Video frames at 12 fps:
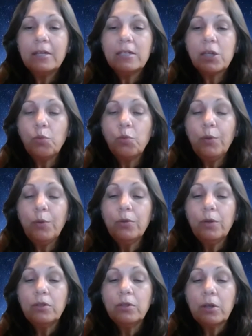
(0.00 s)
So we
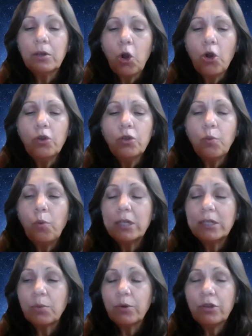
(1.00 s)
were, the earth
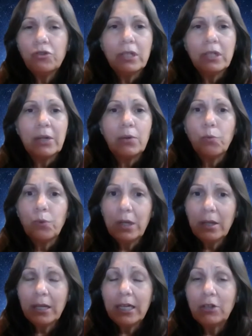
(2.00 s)
was originally
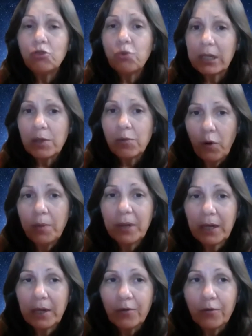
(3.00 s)
really
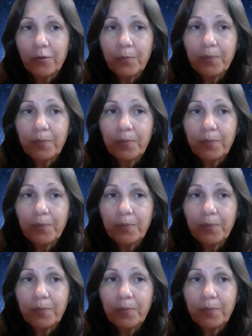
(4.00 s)
transformative.